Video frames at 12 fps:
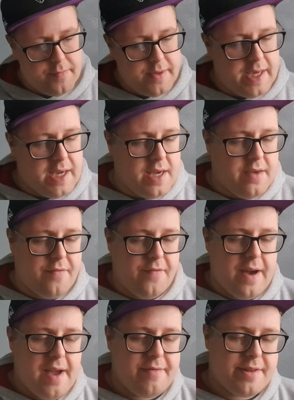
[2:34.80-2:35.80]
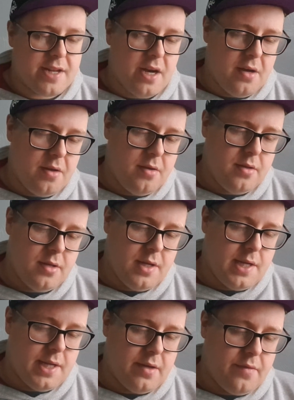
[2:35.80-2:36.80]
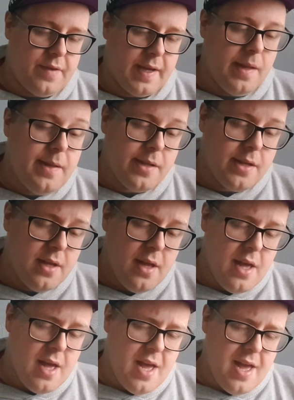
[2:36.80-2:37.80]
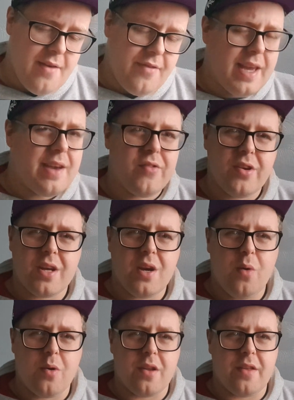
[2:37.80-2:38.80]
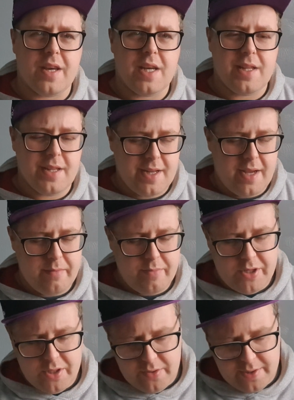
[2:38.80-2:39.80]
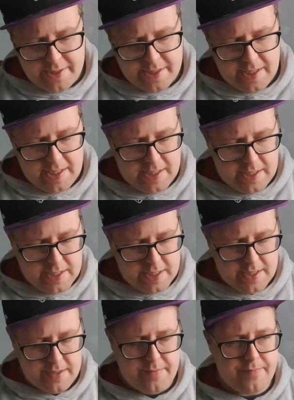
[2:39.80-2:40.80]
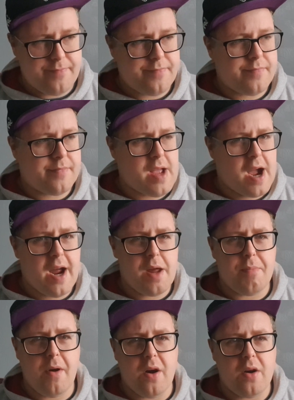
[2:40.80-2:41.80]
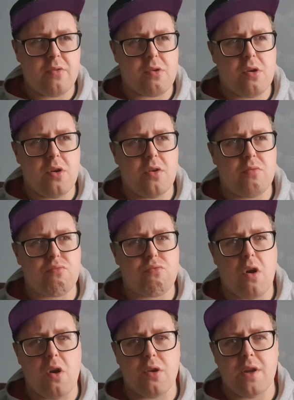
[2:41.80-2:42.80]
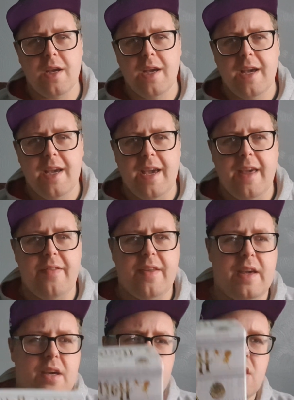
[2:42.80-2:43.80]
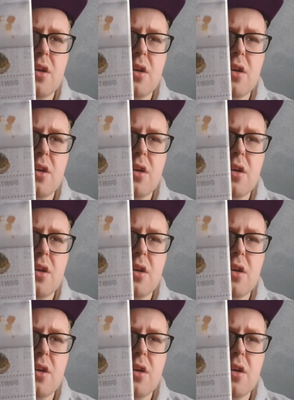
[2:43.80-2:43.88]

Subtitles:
5-star little figures. I think I've already got one of these. I'm sure it's the Harry Potter or Ron in the